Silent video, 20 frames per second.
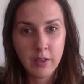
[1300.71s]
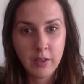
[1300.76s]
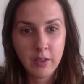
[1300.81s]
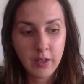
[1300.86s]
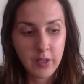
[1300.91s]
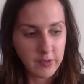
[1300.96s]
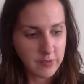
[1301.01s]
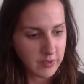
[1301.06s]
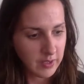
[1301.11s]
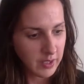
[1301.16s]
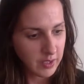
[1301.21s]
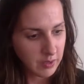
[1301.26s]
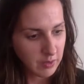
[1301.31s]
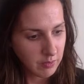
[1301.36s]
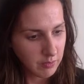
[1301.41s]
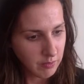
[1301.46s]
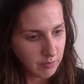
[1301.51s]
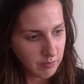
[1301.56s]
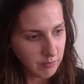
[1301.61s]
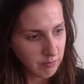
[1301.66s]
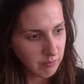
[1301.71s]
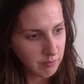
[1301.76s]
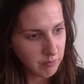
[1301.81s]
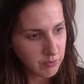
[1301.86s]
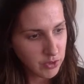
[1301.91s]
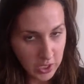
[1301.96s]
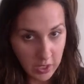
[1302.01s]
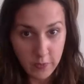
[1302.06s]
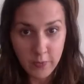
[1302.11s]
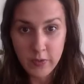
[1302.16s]
I said,
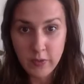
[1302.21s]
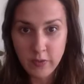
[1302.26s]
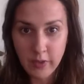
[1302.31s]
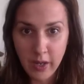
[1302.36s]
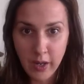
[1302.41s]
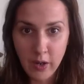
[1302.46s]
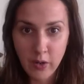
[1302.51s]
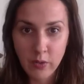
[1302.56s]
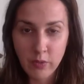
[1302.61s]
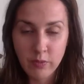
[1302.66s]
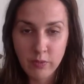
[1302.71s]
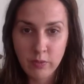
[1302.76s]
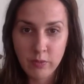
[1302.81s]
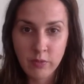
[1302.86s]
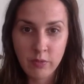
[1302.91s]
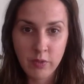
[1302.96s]
check this out.